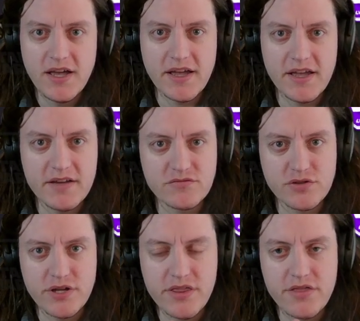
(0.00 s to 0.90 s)
I have
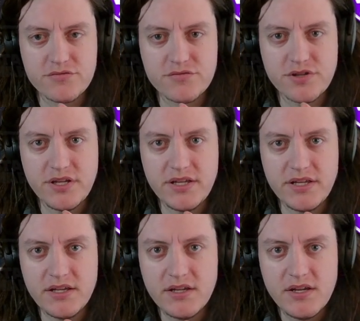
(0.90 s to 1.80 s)
red
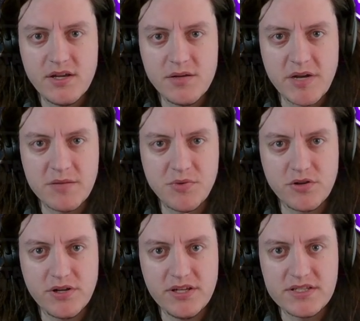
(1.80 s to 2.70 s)
3. My
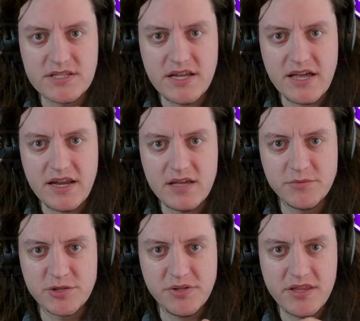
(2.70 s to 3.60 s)
opponent is not able
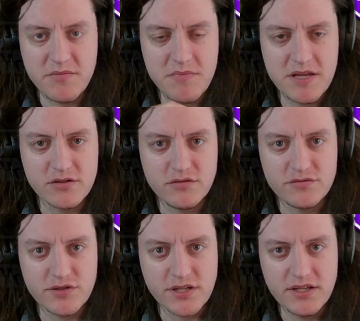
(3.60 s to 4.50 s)
to play the medical
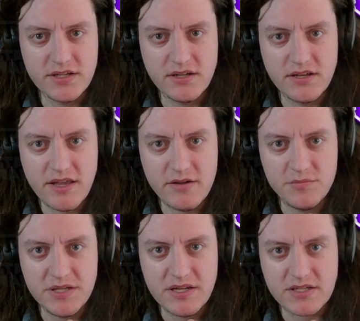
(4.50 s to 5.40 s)
frigate. That would
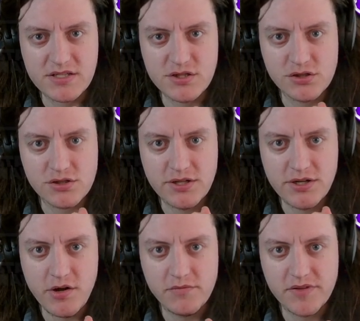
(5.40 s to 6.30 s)
be next turn, and
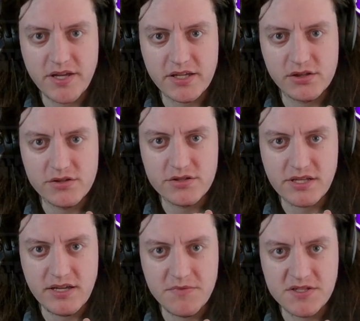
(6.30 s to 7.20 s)
hopefully I can close the
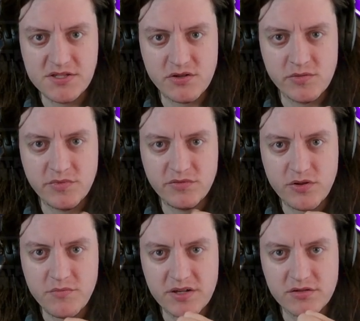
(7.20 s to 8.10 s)
game this turn before the
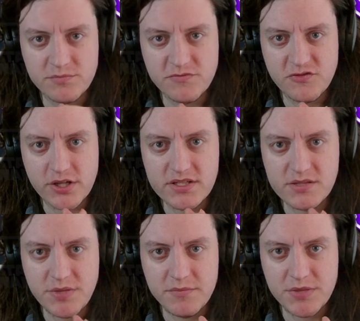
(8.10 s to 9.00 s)
medical frigate
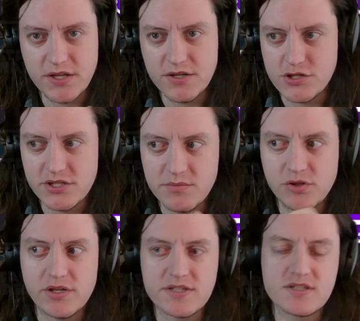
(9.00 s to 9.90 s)
potentially
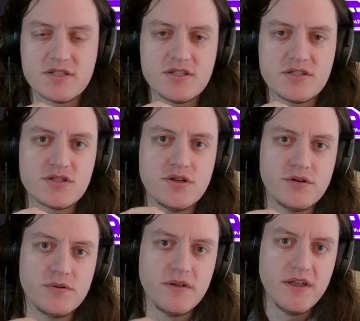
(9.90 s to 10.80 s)
deploys.
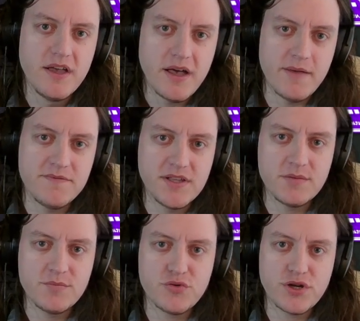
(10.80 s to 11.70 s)
So I'm
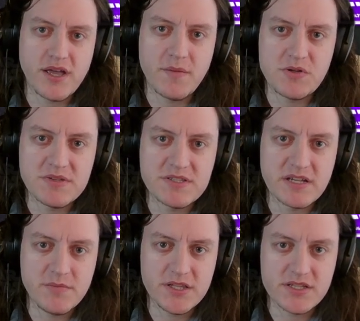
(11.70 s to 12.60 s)
feeling pretty
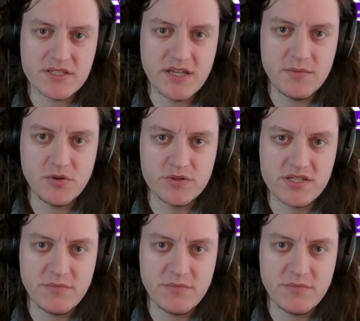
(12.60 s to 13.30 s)
optimistic about this game, but we'll see